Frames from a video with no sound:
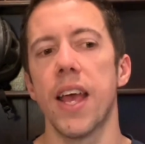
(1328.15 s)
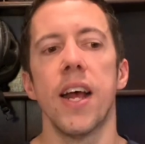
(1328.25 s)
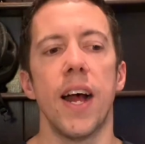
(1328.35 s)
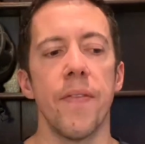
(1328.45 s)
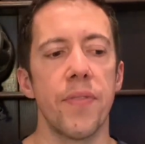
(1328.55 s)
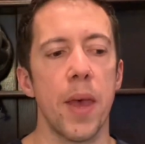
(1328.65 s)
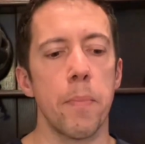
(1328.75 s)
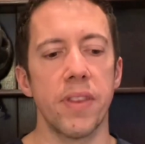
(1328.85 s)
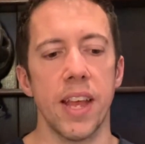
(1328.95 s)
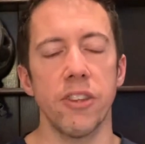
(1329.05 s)
And then
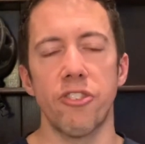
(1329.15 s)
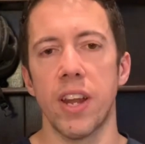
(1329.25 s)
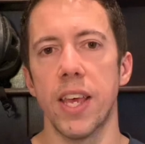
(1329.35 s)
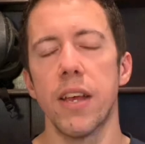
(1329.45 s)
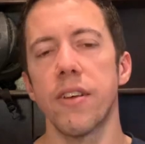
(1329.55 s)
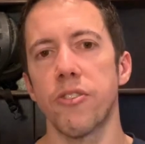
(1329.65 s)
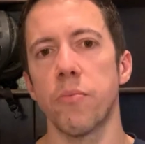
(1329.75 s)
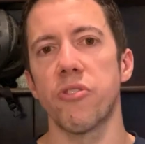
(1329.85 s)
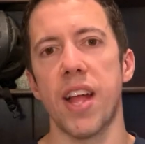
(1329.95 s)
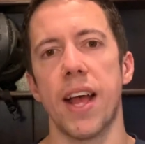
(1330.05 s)
potentially some
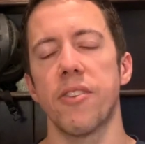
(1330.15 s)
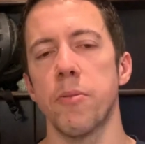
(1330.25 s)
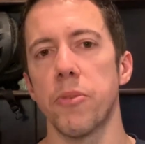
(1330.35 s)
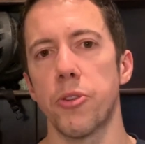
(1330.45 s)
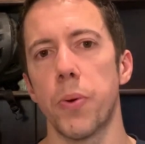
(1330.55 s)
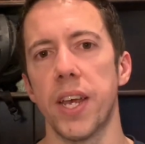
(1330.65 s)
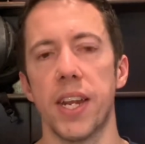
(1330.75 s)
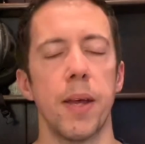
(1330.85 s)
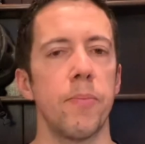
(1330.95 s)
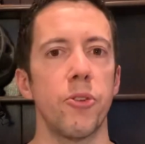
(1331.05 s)
snacks in between.
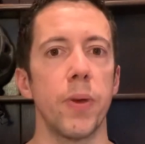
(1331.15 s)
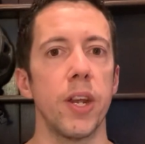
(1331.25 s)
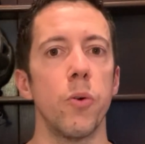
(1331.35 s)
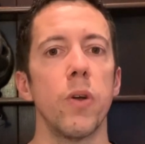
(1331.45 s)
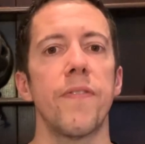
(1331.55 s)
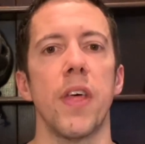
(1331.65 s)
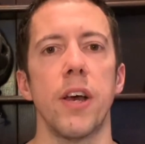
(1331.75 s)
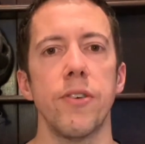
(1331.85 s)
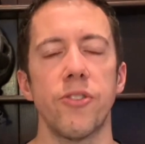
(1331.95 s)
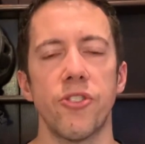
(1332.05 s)
And between all of
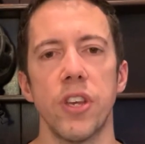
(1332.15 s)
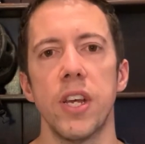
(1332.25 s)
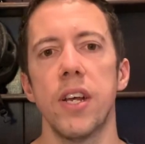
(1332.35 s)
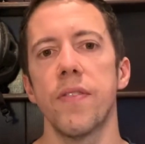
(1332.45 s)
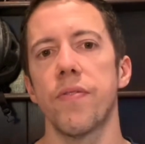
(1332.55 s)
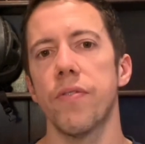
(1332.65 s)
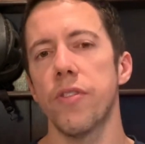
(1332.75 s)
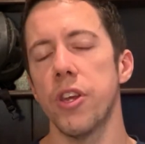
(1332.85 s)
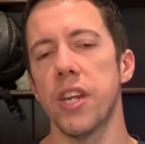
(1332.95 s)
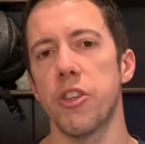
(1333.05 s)
those, you
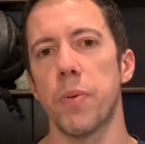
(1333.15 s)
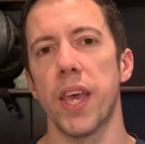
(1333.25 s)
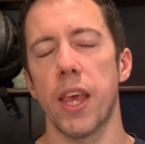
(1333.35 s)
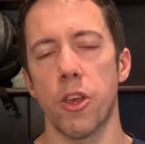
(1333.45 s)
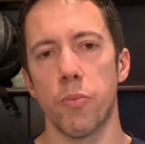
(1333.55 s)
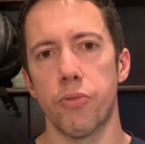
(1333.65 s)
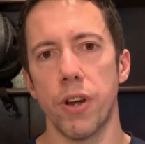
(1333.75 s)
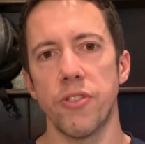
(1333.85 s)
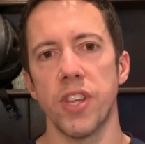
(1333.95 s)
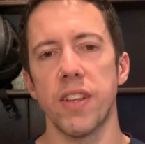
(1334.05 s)
need to be hitting your
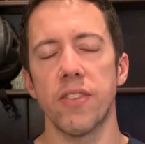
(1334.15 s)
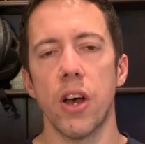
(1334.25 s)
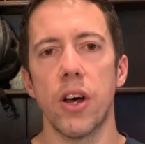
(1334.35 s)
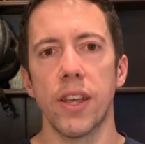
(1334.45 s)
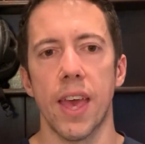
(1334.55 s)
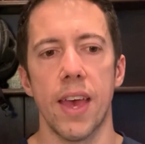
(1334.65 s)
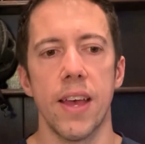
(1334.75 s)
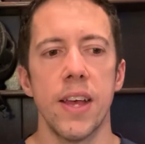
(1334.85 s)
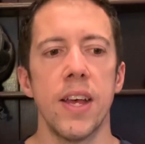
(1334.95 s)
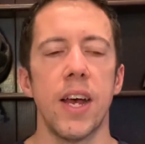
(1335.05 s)
protein target,
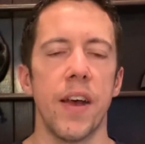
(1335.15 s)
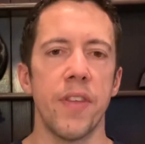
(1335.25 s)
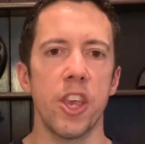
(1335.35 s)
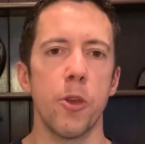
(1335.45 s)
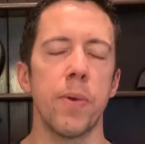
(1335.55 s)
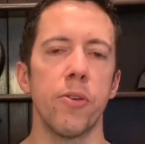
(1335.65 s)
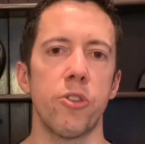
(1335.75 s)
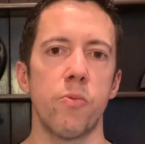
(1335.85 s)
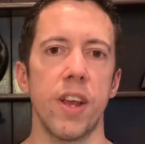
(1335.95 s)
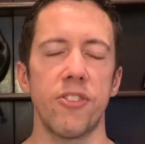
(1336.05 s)
and then you build the
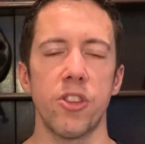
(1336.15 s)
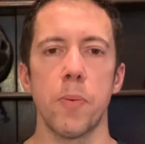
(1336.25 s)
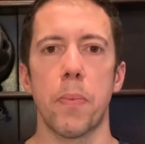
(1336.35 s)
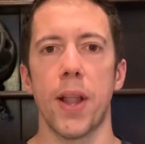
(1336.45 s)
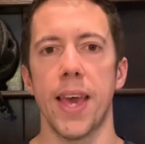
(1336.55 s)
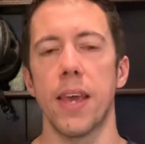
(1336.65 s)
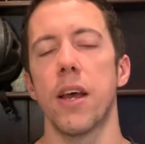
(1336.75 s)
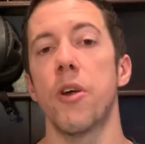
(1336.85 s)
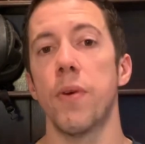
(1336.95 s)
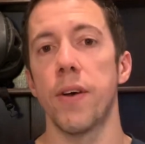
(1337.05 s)
rest of the plate
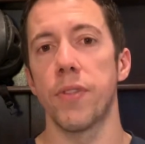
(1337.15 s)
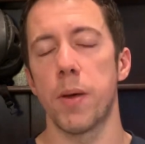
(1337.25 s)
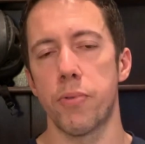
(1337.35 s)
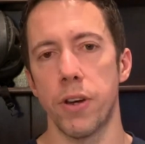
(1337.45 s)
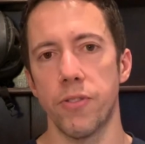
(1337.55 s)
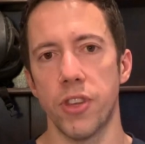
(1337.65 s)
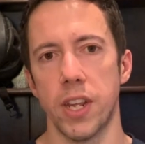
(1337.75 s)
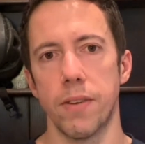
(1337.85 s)
around that protein.